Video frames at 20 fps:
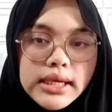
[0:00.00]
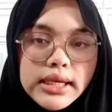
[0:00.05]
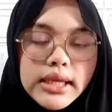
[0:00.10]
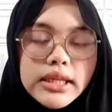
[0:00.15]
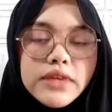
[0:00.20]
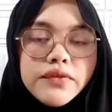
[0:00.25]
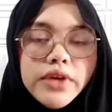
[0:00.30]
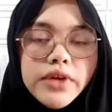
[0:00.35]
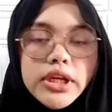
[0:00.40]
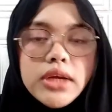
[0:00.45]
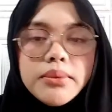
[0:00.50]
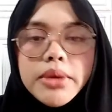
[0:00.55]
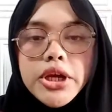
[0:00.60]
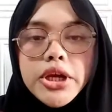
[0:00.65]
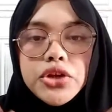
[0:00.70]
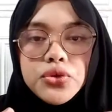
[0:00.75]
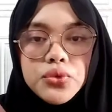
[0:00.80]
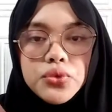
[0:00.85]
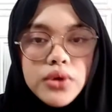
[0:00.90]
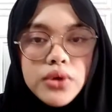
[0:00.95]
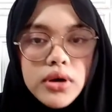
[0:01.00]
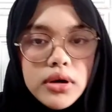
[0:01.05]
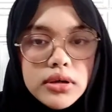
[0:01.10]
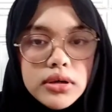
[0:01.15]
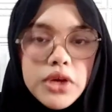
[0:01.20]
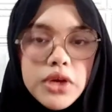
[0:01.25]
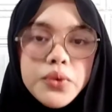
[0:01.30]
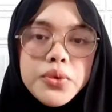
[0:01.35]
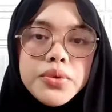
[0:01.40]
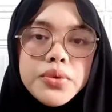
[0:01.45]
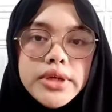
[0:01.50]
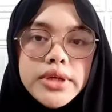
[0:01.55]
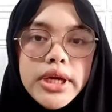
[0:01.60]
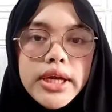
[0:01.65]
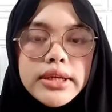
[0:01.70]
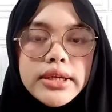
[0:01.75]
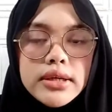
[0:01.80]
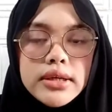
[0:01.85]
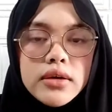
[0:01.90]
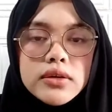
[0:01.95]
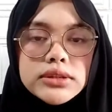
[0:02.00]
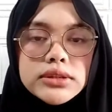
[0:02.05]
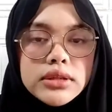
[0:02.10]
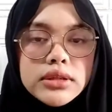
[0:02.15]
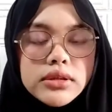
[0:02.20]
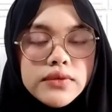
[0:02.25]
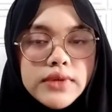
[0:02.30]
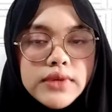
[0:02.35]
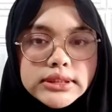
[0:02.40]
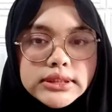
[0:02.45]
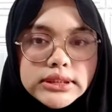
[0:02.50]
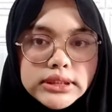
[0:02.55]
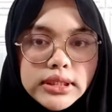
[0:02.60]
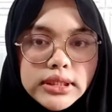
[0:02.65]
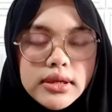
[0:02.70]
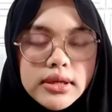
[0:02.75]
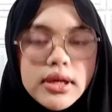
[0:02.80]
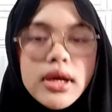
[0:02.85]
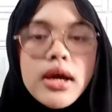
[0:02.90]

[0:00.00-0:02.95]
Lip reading: and divided by 2R, and we will get the horizontal reaction.